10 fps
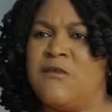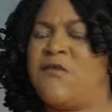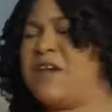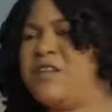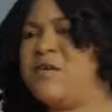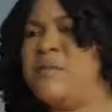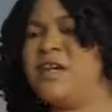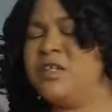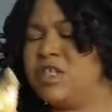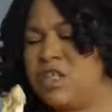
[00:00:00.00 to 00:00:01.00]
Fry the
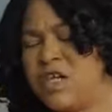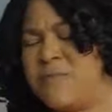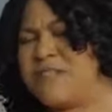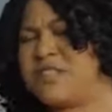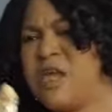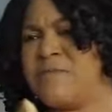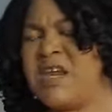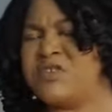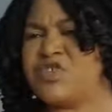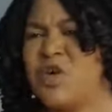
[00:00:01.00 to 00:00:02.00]
remaining chicken. If you're me
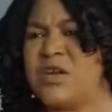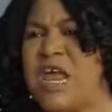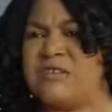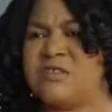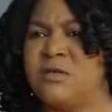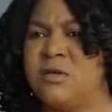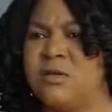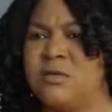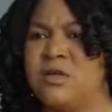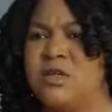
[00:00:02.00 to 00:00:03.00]
on a shot glass,
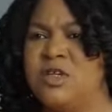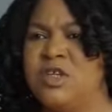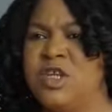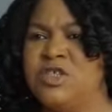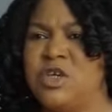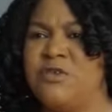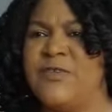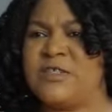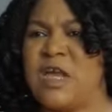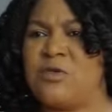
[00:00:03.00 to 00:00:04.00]
in a J
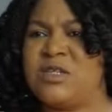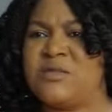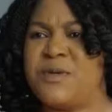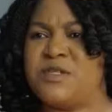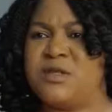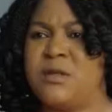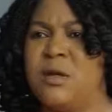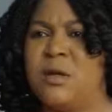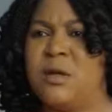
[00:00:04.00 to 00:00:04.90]
university, I'm going to pay sick.